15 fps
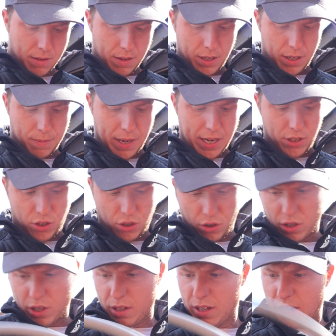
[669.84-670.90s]
I can make
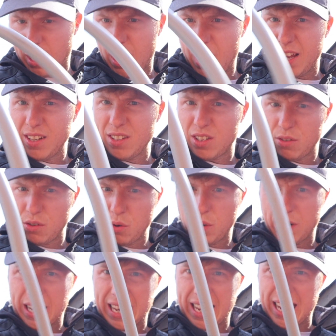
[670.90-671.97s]
sure that the lines are all
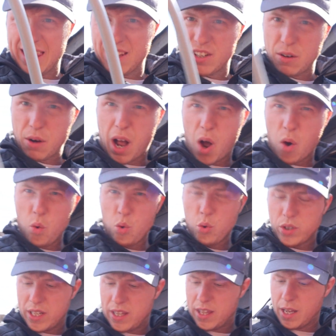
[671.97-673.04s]
clear, there's no
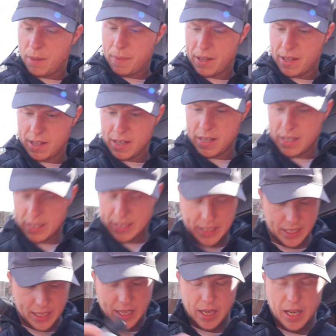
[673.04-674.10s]
holes in them.
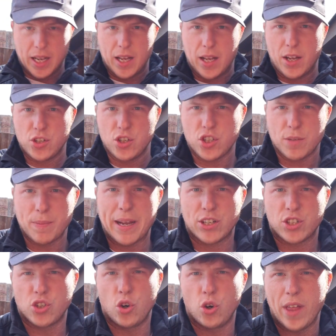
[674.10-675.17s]
And just to make
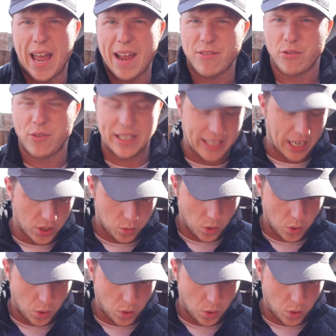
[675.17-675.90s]
sure that everything does